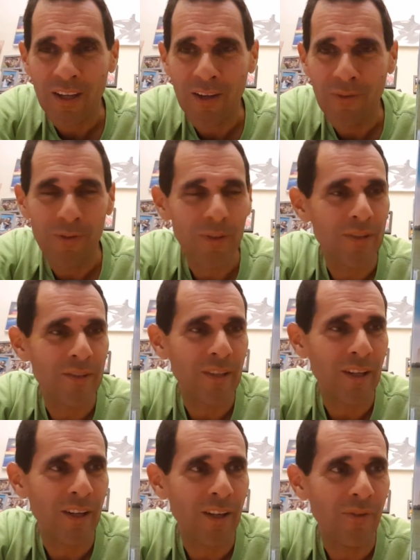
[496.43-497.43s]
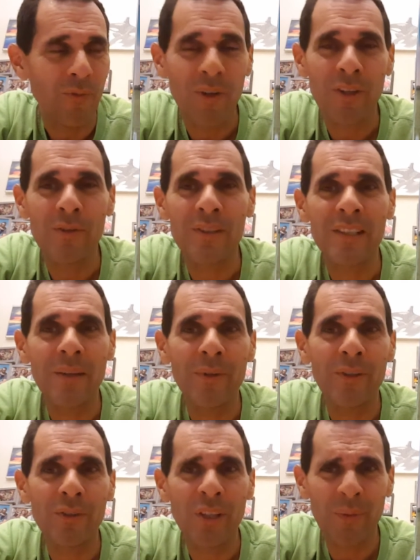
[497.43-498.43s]
It was uh, one of those
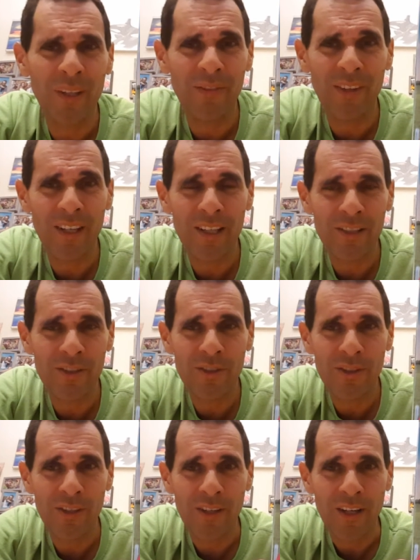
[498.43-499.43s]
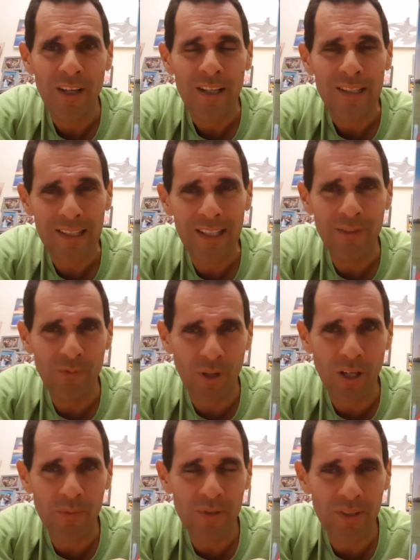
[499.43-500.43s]
seminal coming of age teen
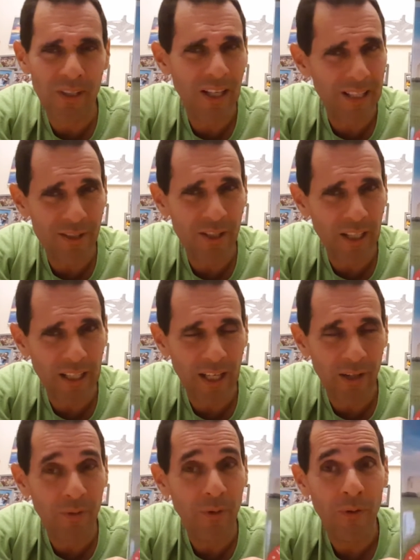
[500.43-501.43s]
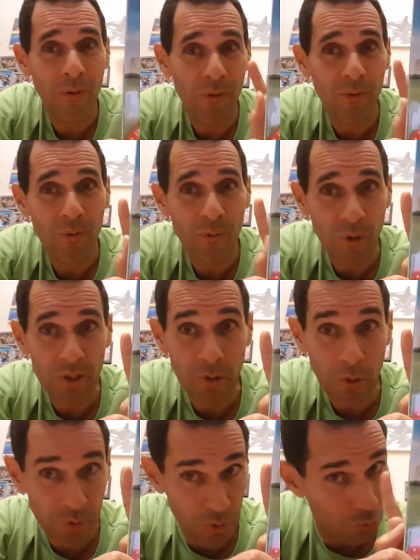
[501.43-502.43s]
romps you got to check out when you're
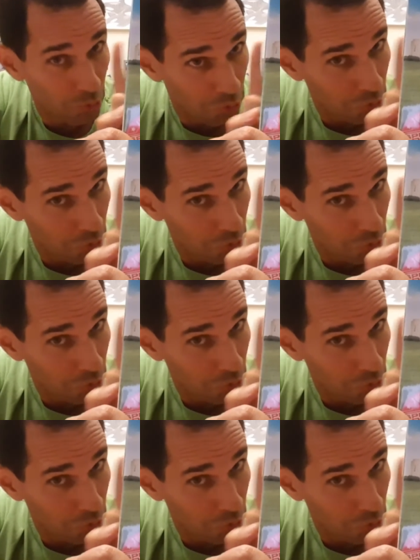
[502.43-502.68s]
older.